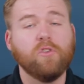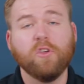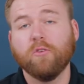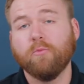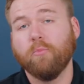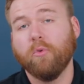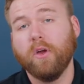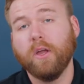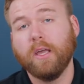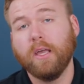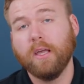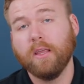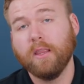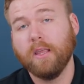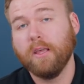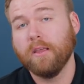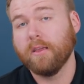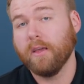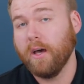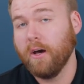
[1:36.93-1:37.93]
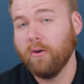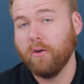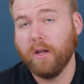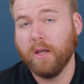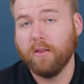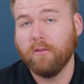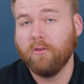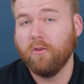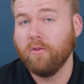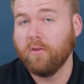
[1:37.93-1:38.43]
just breaking these out
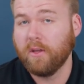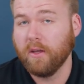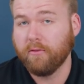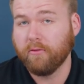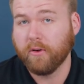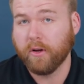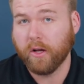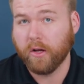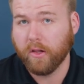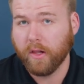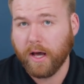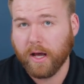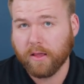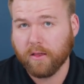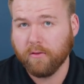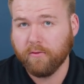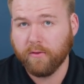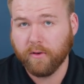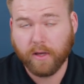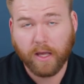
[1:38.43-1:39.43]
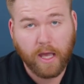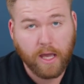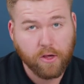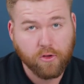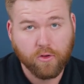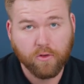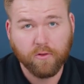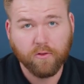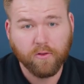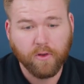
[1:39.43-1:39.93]
into different classification